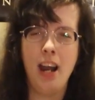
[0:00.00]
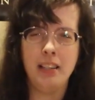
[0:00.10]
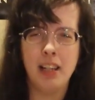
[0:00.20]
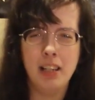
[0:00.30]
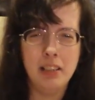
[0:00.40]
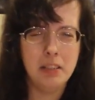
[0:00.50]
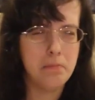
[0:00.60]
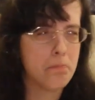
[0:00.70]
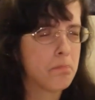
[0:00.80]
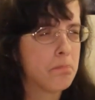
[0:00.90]
I kind
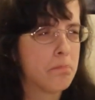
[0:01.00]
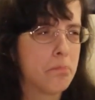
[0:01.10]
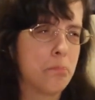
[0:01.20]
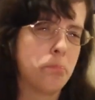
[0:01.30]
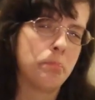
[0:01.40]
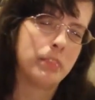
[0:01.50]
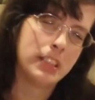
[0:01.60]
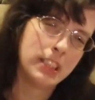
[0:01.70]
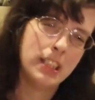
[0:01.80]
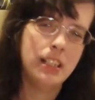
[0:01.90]
of
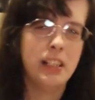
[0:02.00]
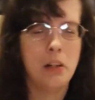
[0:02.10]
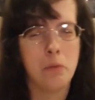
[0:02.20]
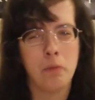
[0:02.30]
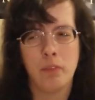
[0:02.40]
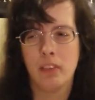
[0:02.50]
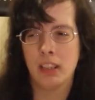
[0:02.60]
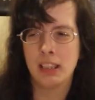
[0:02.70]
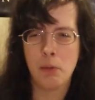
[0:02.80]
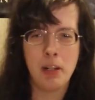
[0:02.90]
cheated and
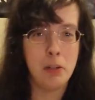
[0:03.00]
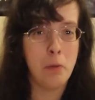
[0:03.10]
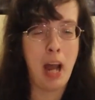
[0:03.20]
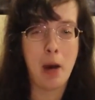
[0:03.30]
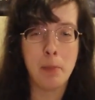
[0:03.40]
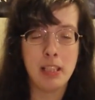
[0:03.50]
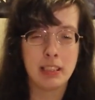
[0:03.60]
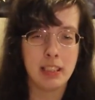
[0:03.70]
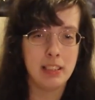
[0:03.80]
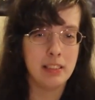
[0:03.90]
because I want to know what, how
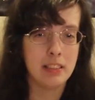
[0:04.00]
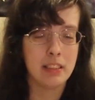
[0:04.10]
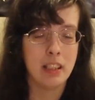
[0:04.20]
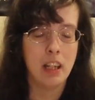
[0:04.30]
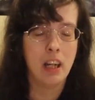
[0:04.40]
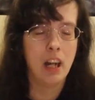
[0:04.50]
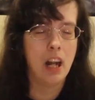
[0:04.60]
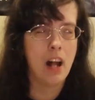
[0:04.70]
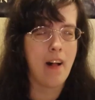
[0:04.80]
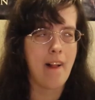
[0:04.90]
many scenes
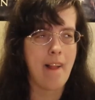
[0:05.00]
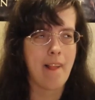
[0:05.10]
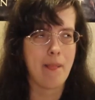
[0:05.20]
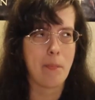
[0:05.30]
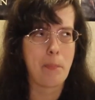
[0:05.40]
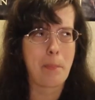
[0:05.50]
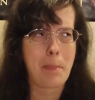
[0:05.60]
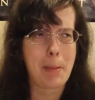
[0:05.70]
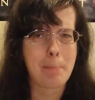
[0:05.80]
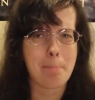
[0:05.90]
um